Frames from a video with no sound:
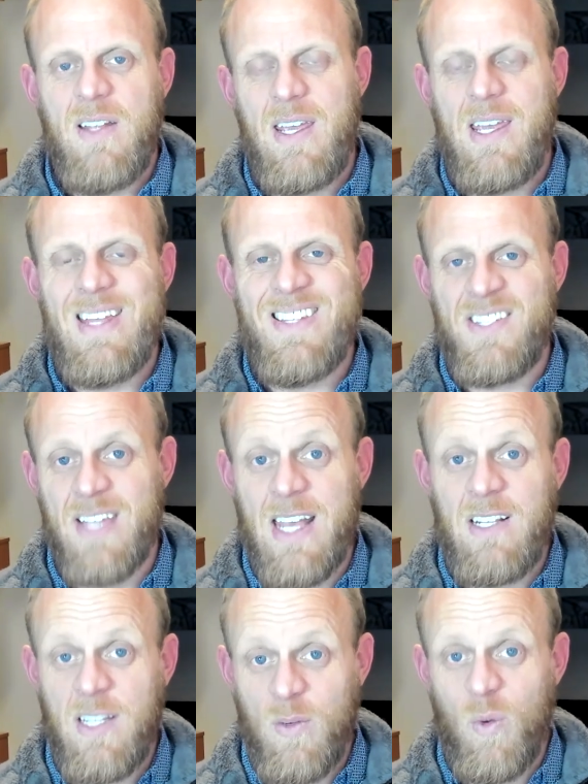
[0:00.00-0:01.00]

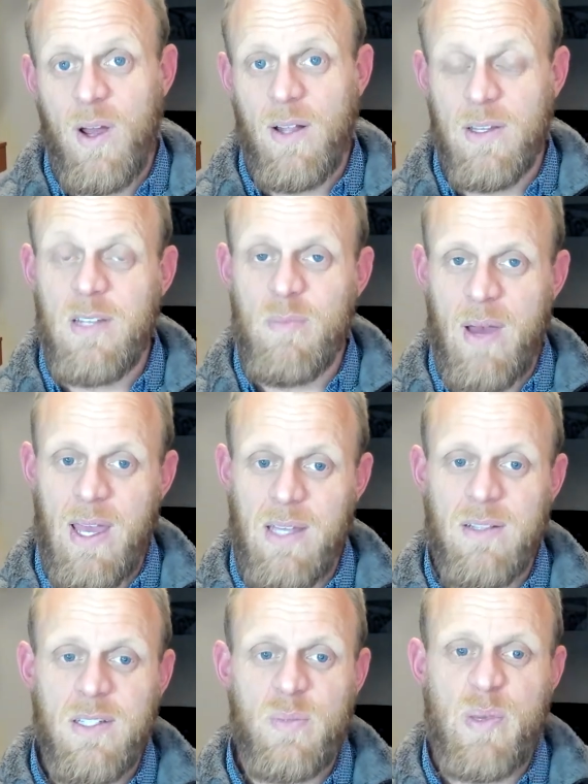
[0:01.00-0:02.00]
insanely well in May.
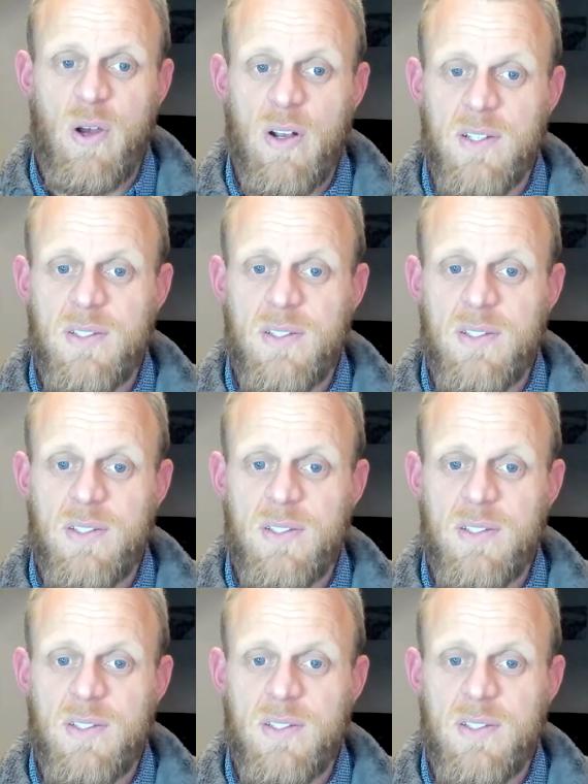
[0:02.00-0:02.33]
Let's be honest,